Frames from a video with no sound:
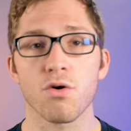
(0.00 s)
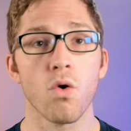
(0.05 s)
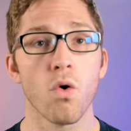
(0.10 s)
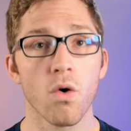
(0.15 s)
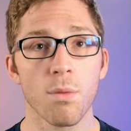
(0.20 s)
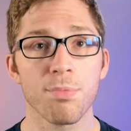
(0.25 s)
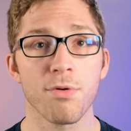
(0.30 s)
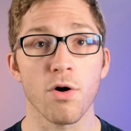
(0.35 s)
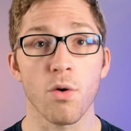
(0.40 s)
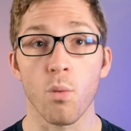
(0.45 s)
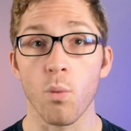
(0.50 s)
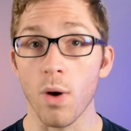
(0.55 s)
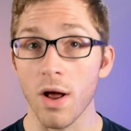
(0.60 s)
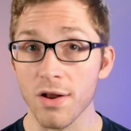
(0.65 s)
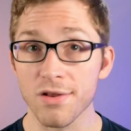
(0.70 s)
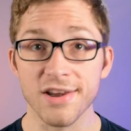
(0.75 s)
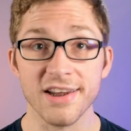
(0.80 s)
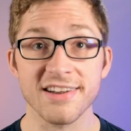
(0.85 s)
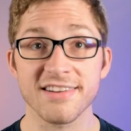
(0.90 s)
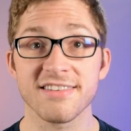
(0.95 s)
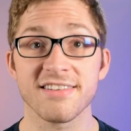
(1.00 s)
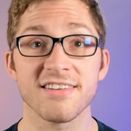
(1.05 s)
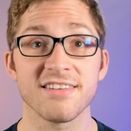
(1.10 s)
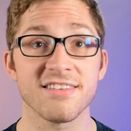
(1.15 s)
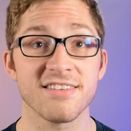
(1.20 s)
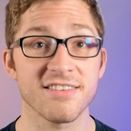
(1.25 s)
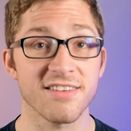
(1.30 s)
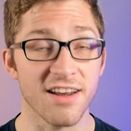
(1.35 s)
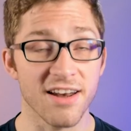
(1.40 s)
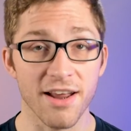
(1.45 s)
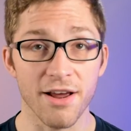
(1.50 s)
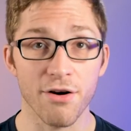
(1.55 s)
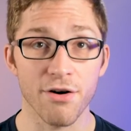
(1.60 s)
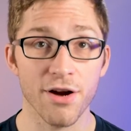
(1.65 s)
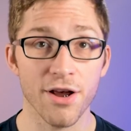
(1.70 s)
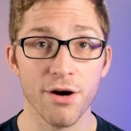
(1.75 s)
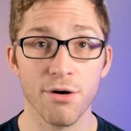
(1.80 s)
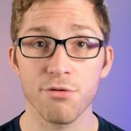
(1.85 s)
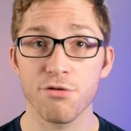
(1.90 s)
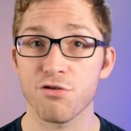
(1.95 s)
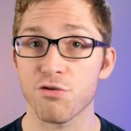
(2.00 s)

corporate wellness scenario,